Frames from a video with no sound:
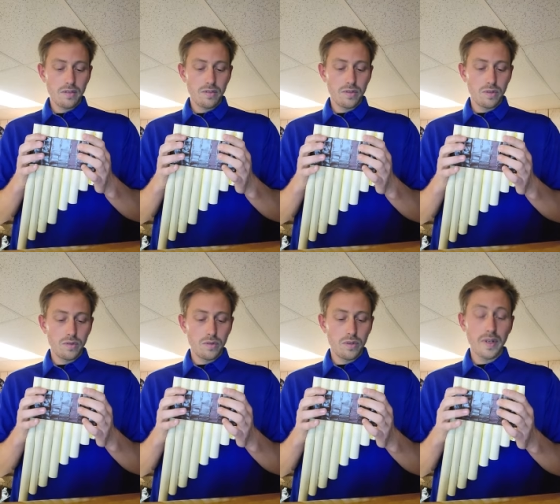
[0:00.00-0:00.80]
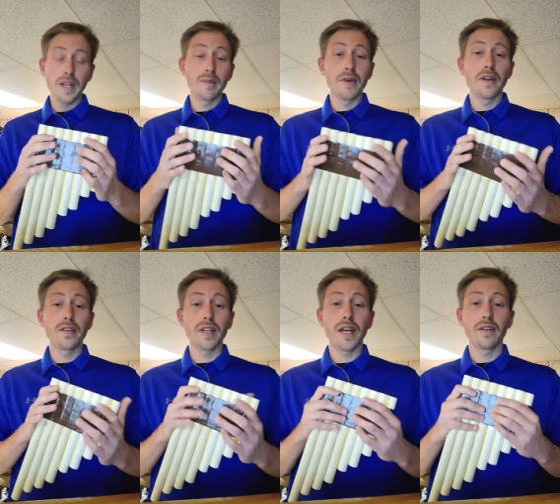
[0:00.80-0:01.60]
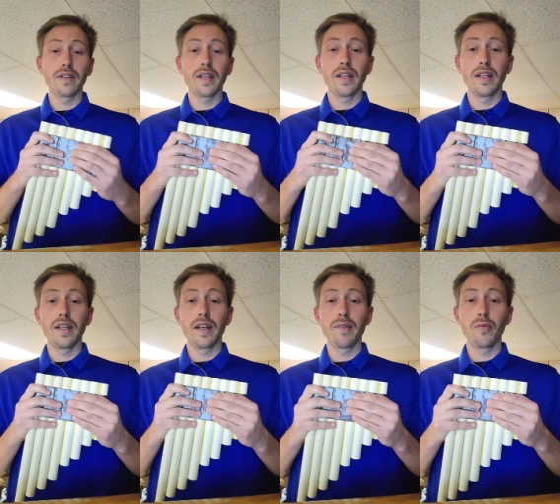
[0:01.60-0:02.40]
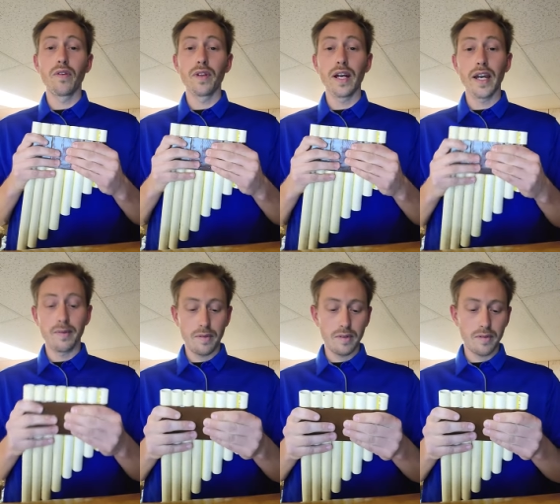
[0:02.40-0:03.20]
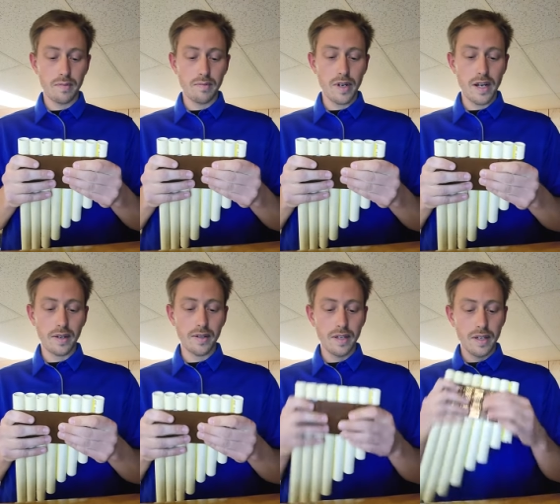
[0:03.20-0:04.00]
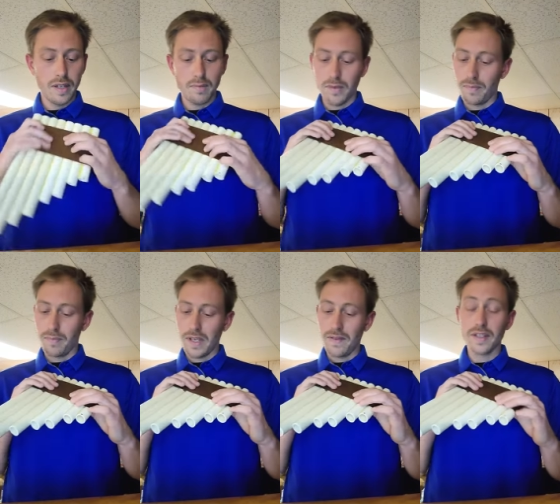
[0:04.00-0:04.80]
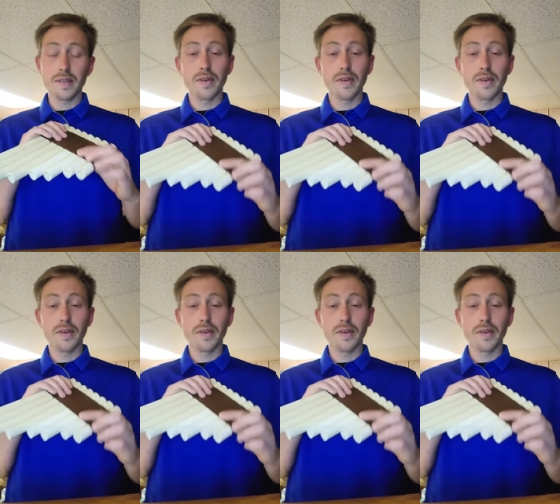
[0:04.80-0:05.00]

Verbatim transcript: to create a better sound and a more reliable product. But PVC